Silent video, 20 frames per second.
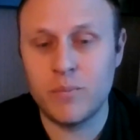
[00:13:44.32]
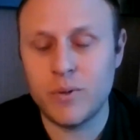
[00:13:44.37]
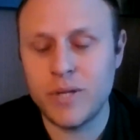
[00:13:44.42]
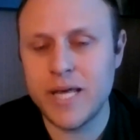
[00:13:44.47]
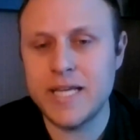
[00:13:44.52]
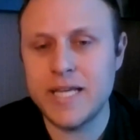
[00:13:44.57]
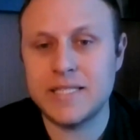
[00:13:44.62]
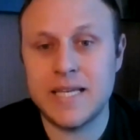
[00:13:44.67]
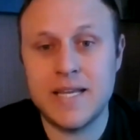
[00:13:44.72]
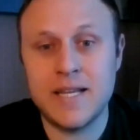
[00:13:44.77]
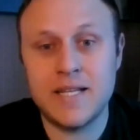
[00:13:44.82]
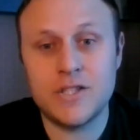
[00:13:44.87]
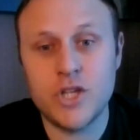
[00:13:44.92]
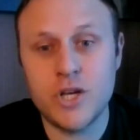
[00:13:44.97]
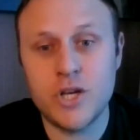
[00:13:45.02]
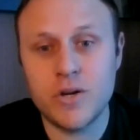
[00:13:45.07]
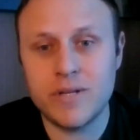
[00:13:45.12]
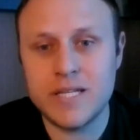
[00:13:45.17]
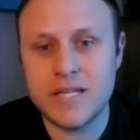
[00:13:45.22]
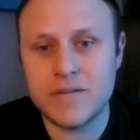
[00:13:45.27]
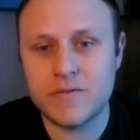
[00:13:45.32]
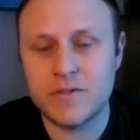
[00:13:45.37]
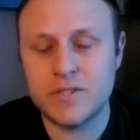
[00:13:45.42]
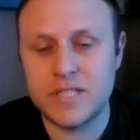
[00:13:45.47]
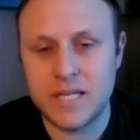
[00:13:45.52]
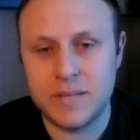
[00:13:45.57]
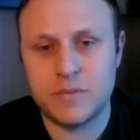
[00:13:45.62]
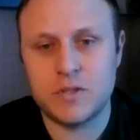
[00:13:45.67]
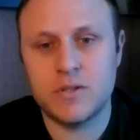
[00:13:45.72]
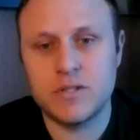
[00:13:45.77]
place, and it's generally different
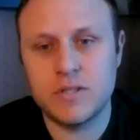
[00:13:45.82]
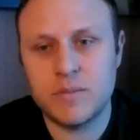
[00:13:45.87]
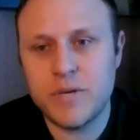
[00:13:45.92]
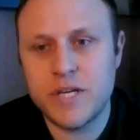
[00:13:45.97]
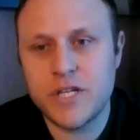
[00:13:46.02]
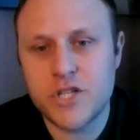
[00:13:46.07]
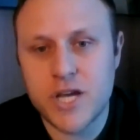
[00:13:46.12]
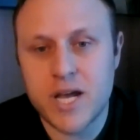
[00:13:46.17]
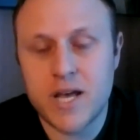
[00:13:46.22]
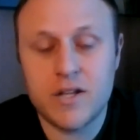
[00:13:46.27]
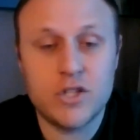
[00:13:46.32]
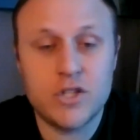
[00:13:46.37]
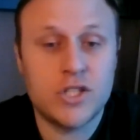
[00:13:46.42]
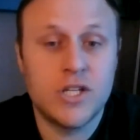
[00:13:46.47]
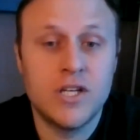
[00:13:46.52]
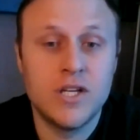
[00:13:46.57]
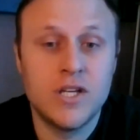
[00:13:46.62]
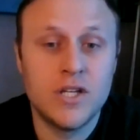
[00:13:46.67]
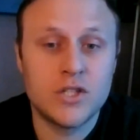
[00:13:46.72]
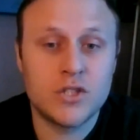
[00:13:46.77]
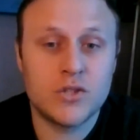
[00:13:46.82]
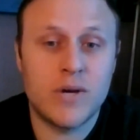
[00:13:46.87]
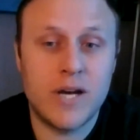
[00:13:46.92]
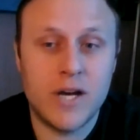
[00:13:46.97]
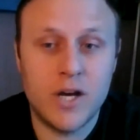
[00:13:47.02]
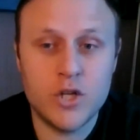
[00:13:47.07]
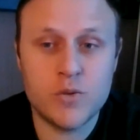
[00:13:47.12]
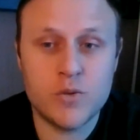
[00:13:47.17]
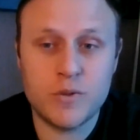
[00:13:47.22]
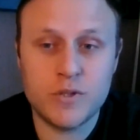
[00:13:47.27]
teams. So it's a big challenge. So
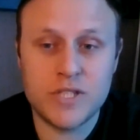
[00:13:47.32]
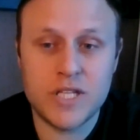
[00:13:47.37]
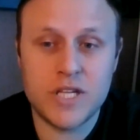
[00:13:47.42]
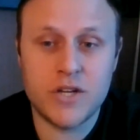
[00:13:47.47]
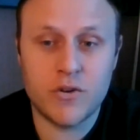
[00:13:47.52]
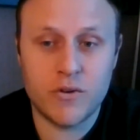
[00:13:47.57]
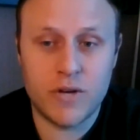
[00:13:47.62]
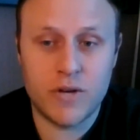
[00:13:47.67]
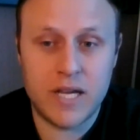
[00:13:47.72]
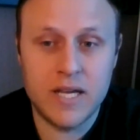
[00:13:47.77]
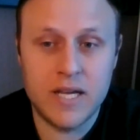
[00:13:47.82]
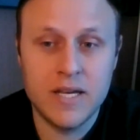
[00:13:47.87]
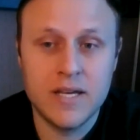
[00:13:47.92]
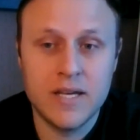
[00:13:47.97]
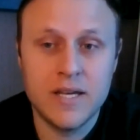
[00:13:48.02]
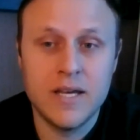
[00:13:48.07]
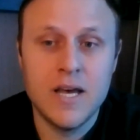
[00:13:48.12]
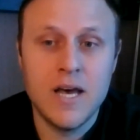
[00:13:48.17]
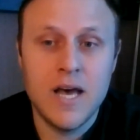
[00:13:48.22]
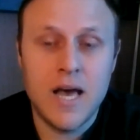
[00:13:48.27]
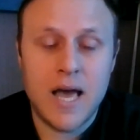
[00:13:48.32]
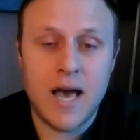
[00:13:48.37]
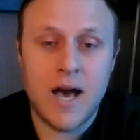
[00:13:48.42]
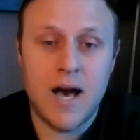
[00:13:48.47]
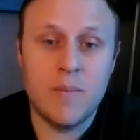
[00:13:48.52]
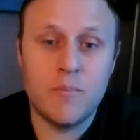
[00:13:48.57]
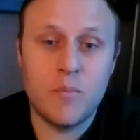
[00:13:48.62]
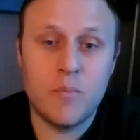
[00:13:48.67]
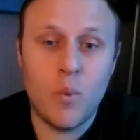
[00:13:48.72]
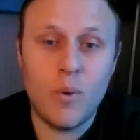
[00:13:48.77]
I 100% agree.
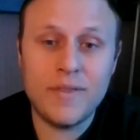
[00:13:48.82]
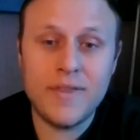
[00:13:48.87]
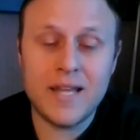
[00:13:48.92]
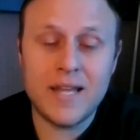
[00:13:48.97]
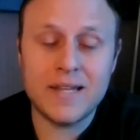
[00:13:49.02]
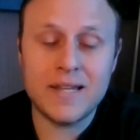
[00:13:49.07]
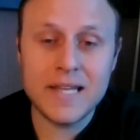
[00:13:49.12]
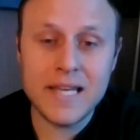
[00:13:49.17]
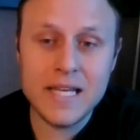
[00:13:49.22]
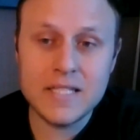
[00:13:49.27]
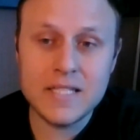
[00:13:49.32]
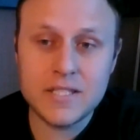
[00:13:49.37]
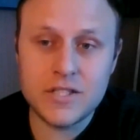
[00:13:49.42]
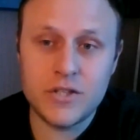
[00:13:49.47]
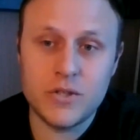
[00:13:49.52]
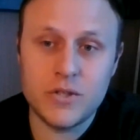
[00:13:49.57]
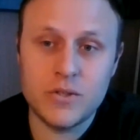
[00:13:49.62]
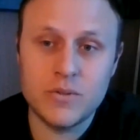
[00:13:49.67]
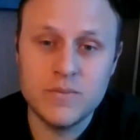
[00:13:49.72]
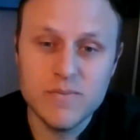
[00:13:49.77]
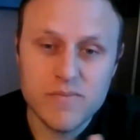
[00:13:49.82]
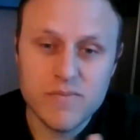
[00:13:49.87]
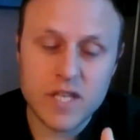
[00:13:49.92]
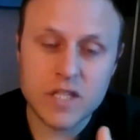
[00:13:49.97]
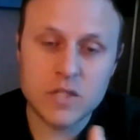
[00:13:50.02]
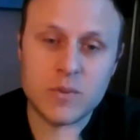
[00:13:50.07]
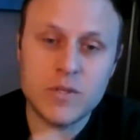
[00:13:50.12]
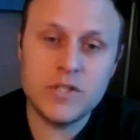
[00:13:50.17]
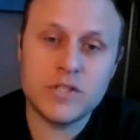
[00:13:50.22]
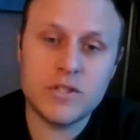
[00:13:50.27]
But what that leads to
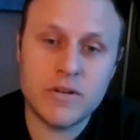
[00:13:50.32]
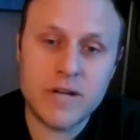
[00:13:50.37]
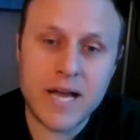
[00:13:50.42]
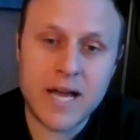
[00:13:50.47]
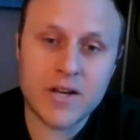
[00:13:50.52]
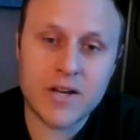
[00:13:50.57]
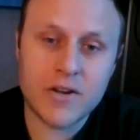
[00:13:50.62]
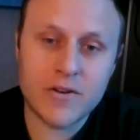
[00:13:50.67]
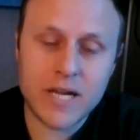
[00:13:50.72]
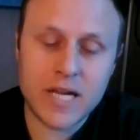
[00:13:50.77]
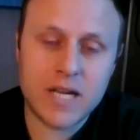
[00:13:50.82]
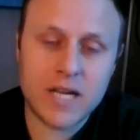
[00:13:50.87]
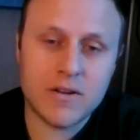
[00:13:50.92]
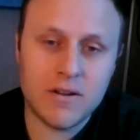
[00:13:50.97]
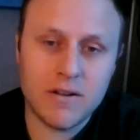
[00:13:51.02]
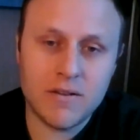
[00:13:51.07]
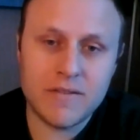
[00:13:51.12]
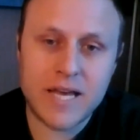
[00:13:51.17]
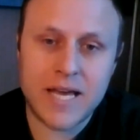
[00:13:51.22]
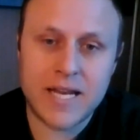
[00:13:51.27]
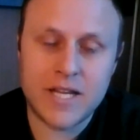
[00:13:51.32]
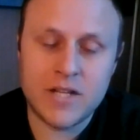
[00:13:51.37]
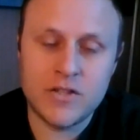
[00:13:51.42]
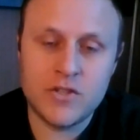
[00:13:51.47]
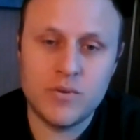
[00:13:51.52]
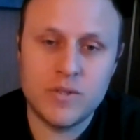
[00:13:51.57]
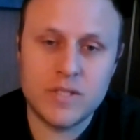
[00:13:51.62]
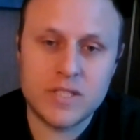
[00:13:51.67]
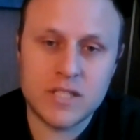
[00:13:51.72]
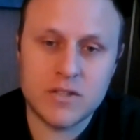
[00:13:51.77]
is when you start aggregating all of that
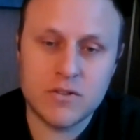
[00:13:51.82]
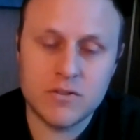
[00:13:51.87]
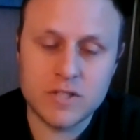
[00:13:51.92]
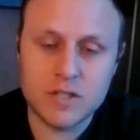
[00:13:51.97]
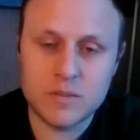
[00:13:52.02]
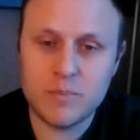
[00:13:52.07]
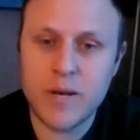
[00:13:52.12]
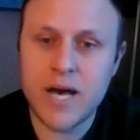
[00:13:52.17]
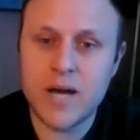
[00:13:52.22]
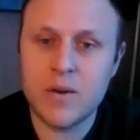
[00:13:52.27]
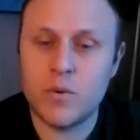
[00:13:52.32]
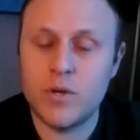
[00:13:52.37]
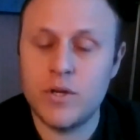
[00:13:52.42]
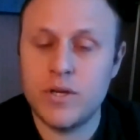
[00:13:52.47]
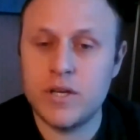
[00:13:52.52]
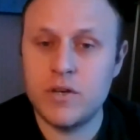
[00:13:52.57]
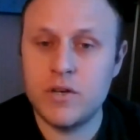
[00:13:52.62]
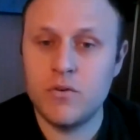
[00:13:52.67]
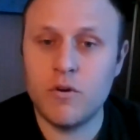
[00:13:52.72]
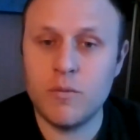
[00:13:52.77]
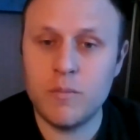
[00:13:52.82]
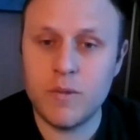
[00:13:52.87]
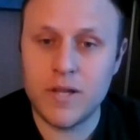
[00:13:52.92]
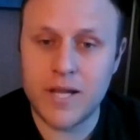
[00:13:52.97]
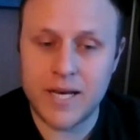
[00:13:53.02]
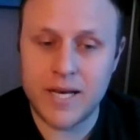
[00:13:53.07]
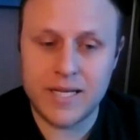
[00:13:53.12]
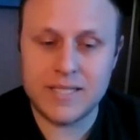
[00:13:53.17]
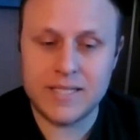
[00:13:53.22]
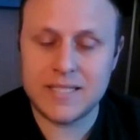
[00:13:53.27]
into a single spot where you can
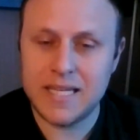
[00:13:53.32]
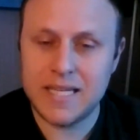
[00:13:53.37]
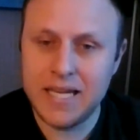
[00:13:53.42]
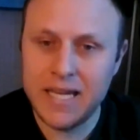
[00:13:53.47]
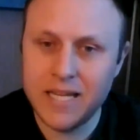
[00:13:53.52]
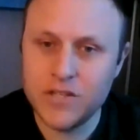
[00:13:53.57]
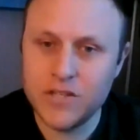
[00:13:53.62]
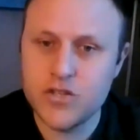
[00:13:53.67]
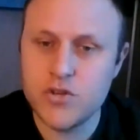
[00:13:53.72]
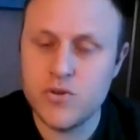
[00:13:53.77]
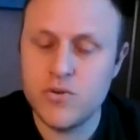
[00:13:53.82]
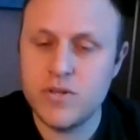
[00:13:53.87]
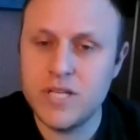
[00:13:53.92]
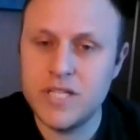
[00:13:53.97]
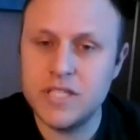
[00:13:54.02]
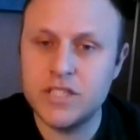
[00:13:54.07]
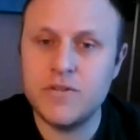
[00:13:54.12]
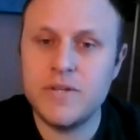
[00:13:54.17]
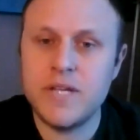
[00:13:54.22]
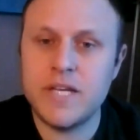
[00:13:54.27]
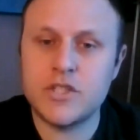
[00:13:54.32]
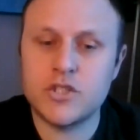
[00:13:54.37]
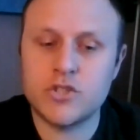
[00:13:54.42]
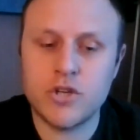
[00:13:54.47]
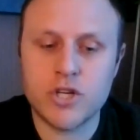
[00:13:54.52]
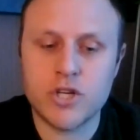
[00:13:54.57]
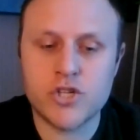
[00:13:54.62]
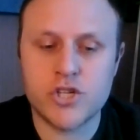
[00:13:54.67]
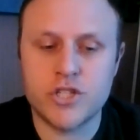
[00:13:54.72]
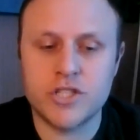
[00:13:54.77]
normalize into these unique
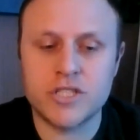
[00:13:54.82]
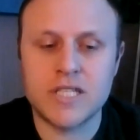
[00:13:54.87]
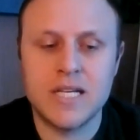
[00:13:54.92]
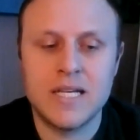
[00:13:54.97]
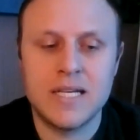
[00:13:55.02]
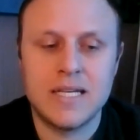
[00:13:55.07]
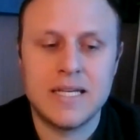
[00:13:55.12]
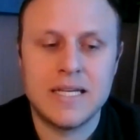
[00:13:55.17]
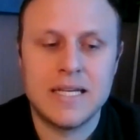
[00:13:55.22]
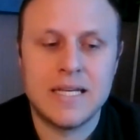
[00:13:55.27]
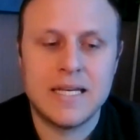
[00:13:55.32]
structures,